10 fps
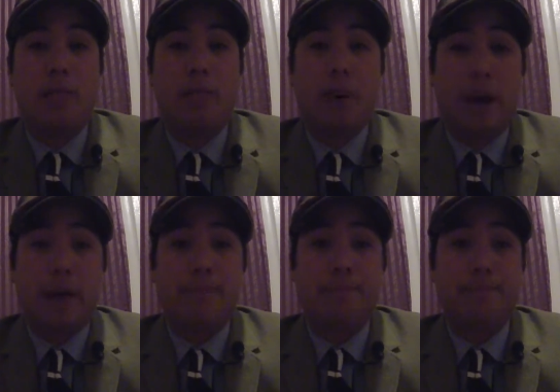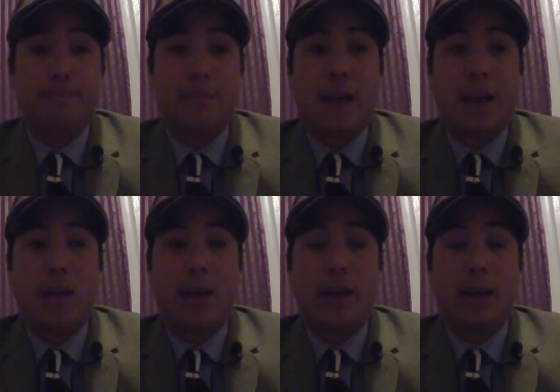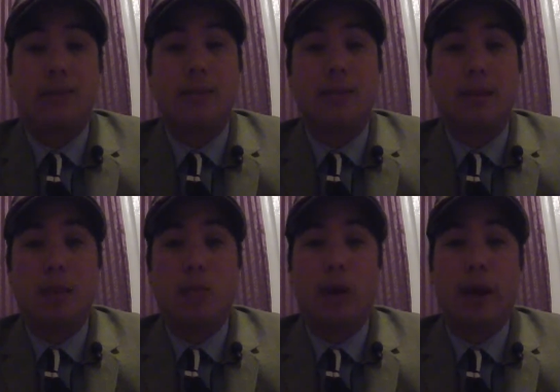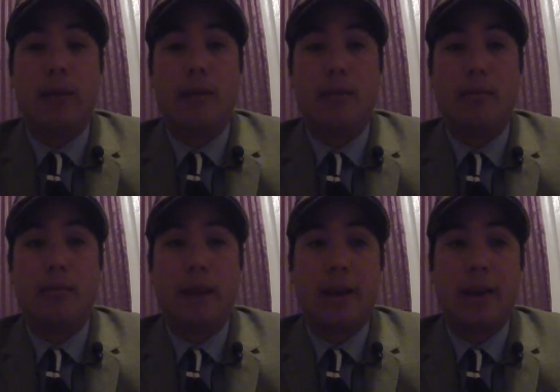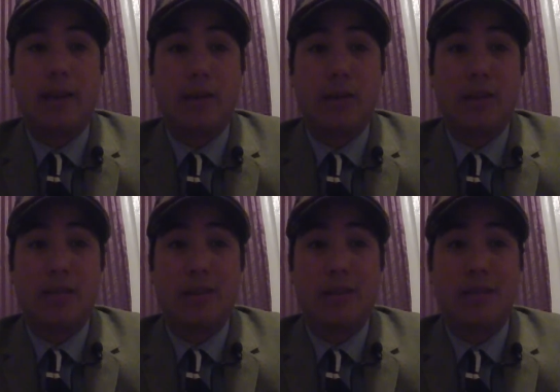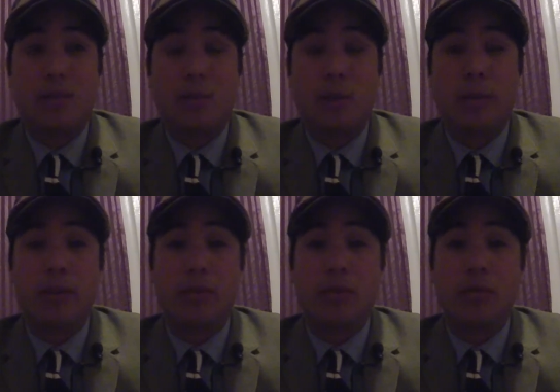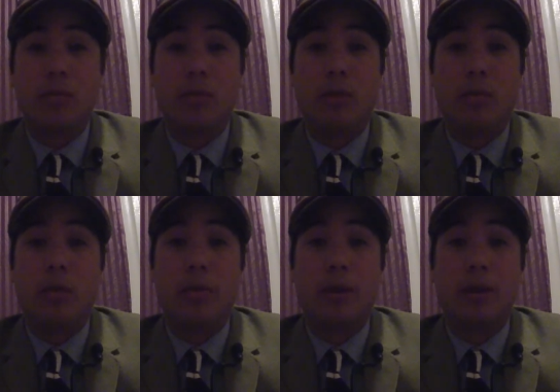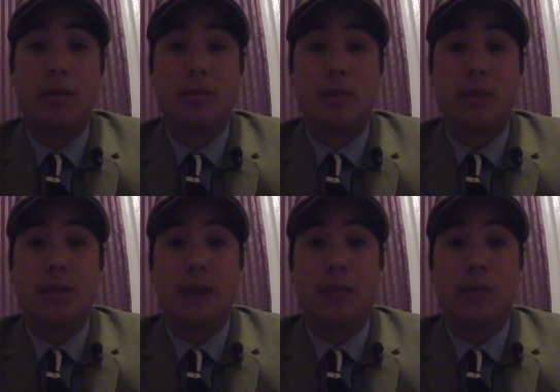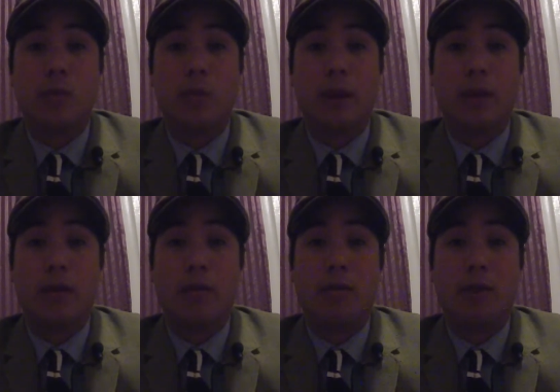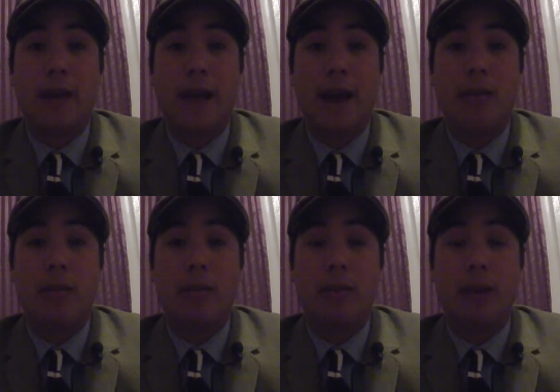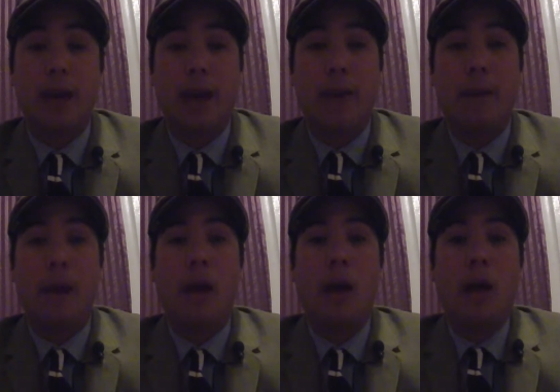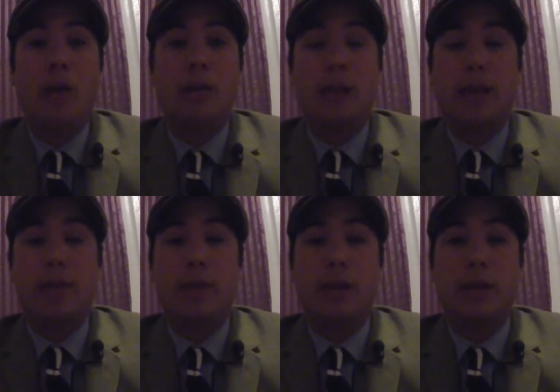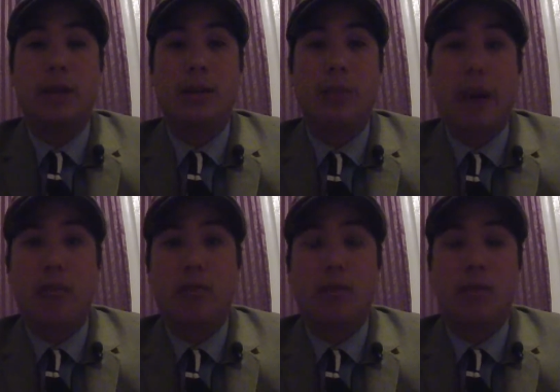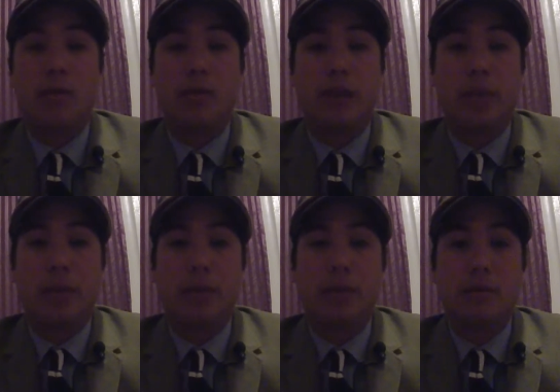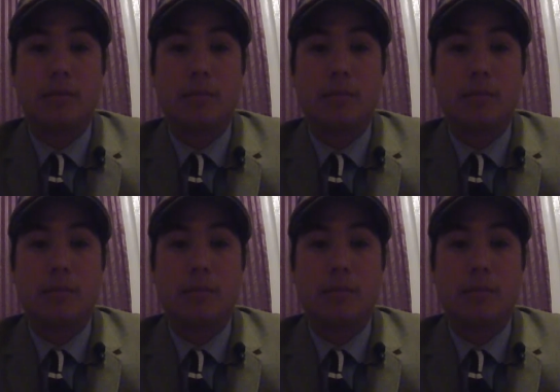But now, I guess, in some way, that they got their wish and they don't have to worry about the Rose Bowl anymore, because with Stanford's win over Cal in the big game, Stanford is the Pac-12 North champions.